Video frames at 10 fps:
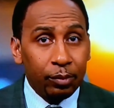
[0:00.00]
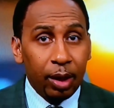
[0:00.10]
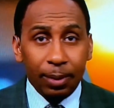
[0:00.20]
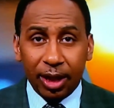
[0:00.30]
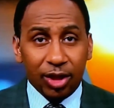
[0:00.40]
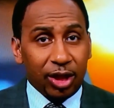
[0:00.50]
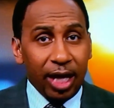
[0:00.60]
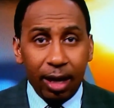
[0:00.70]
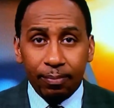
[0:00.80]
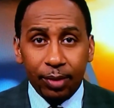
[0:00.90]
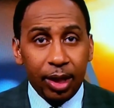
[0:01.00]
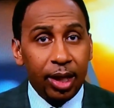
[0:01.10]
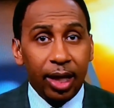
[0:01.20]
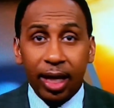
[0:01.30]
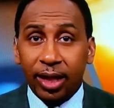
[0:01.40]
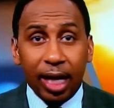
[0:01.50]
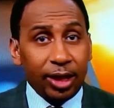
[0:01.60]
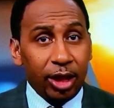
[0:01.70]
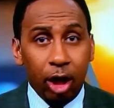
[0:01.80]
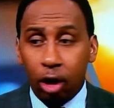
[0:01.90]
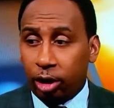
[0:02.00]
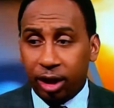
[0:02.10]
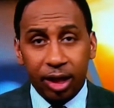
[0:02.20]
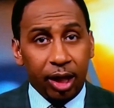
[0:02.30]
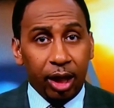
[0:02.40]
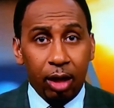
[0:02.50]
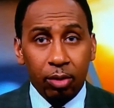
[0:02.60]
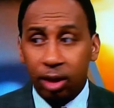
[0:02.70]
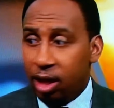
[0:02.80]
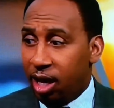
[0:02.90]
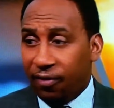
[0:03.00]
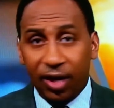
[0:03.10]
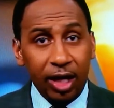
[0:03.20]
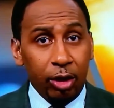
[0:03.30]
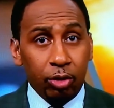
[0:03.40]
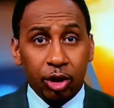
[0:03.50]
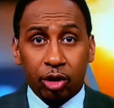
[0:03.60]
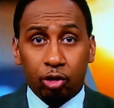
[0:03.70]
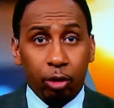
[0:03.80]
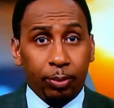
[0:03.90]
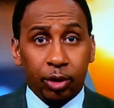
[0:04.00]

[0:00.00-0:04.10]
Because, Skip, it doesn't hurt Canelo if he loses to Triple